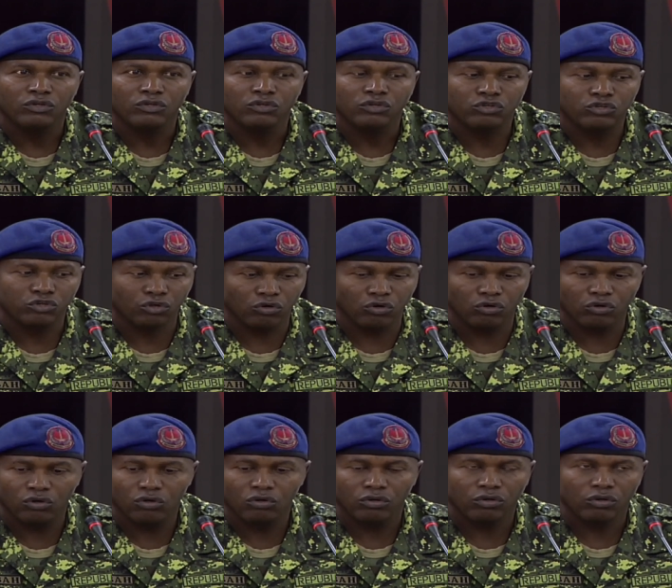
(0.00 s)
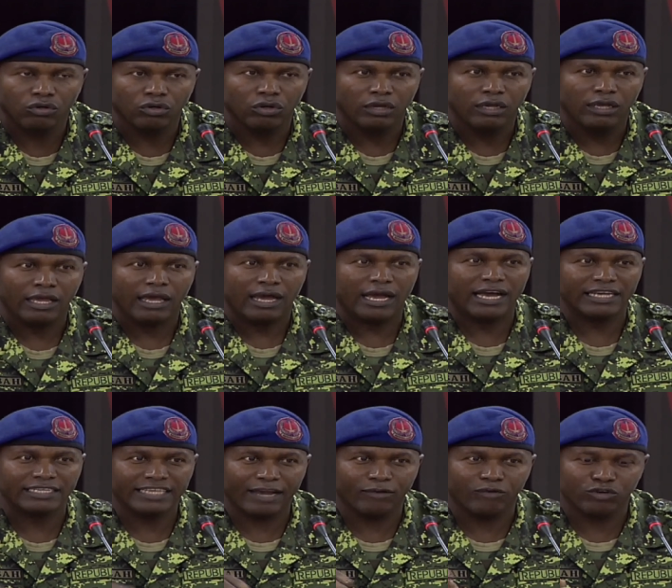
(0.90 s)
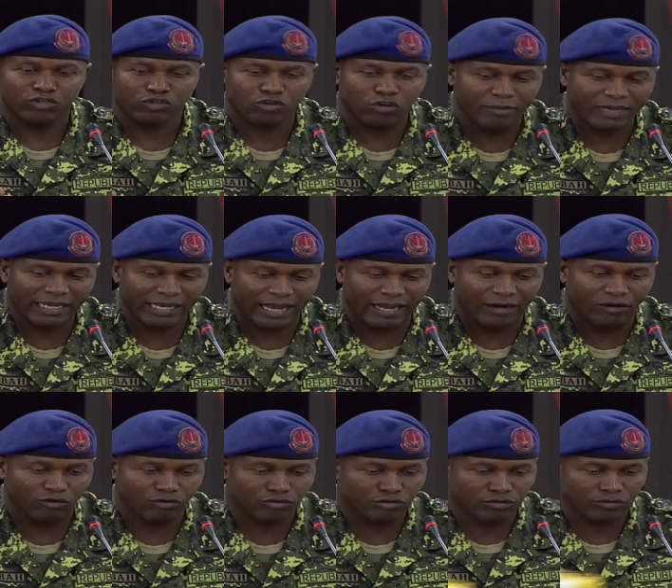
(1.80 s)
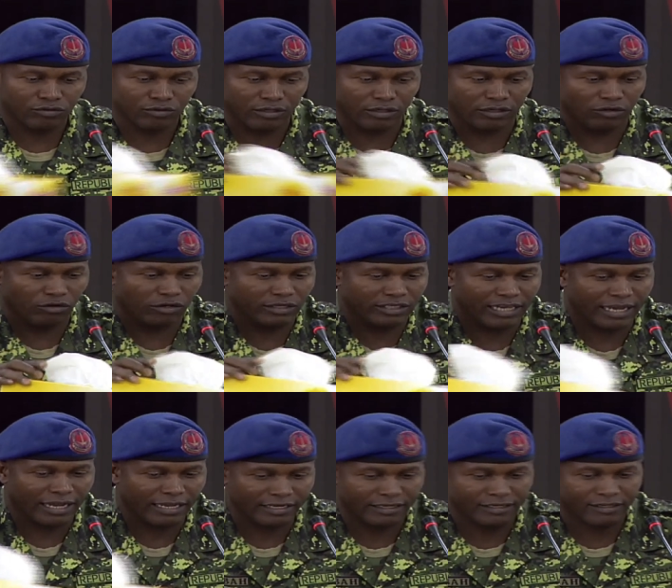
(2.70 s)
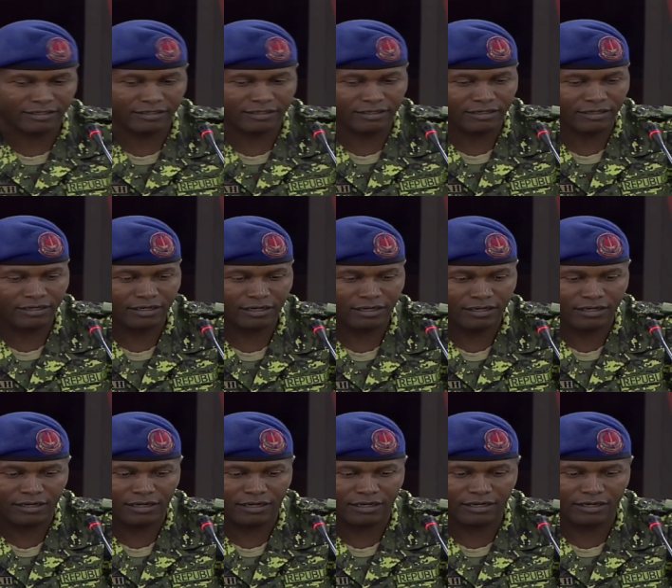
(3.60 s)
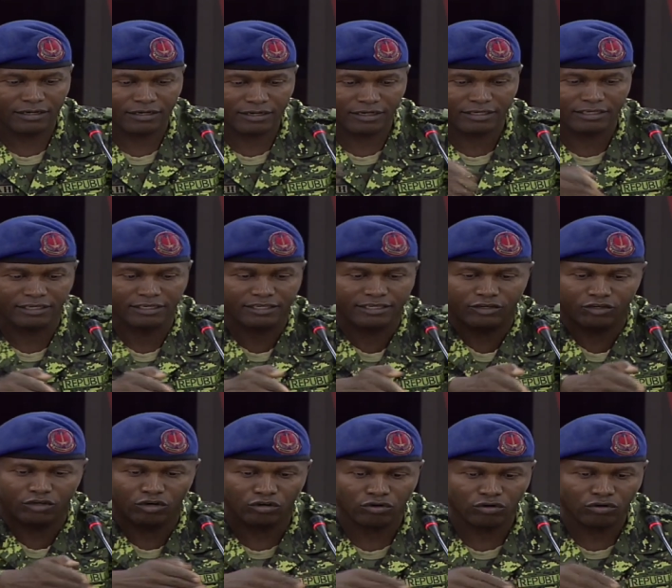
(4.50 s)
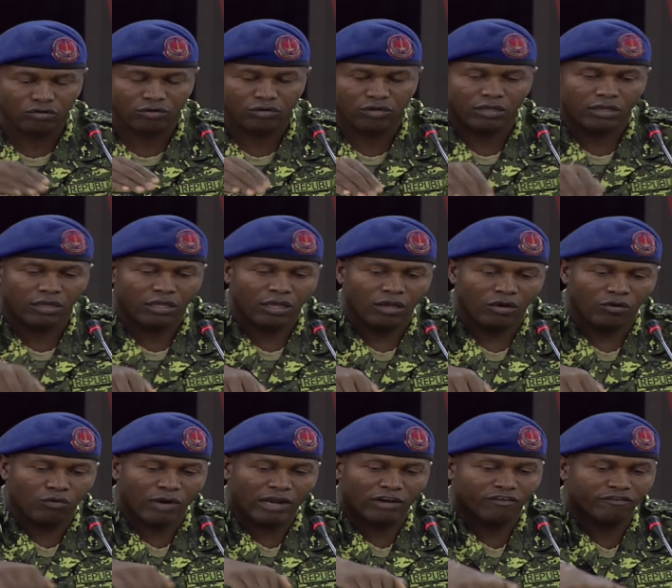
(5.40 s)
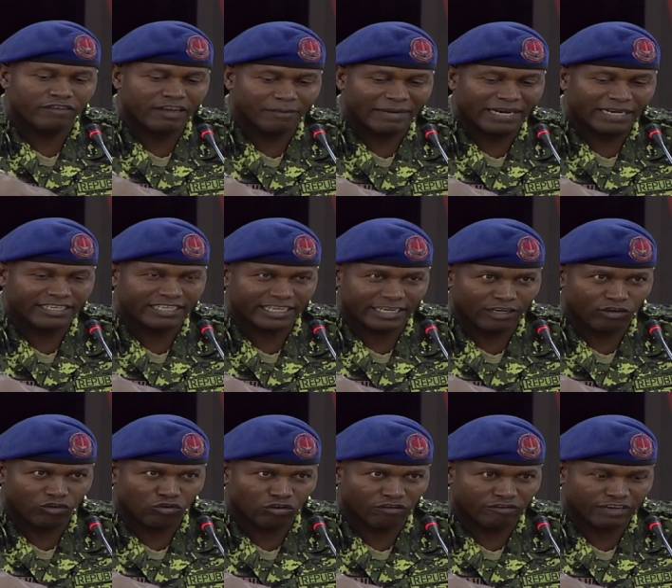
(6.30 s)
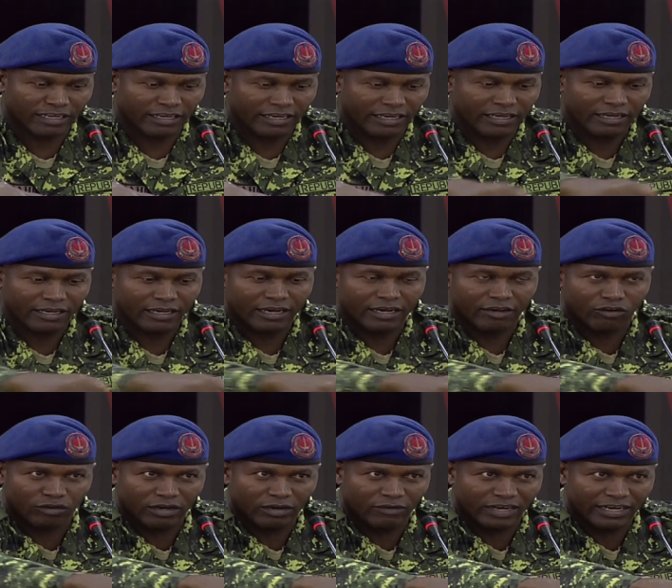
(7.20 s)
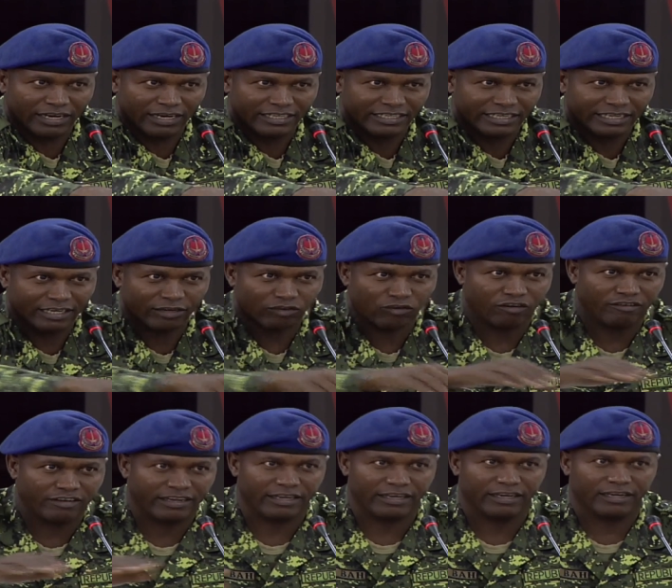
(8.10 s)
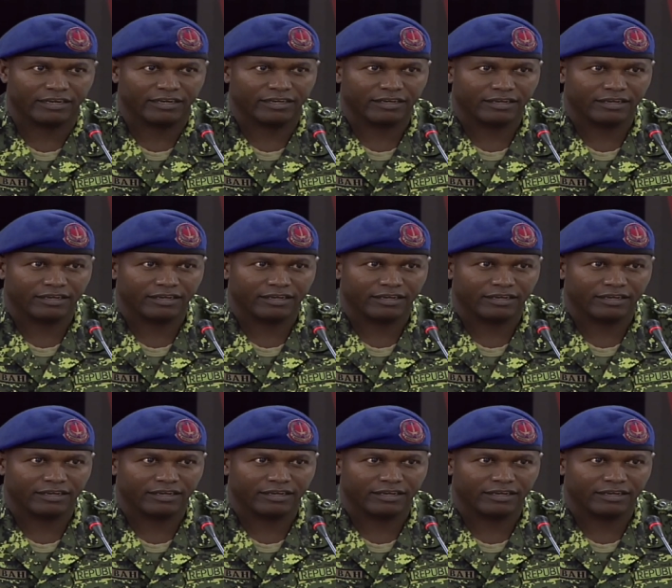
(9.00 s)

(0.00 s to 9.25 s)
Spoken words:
So as I was coming out, you know, it's like, this is the door. One of them had taken cover here. Another one had taken cover here.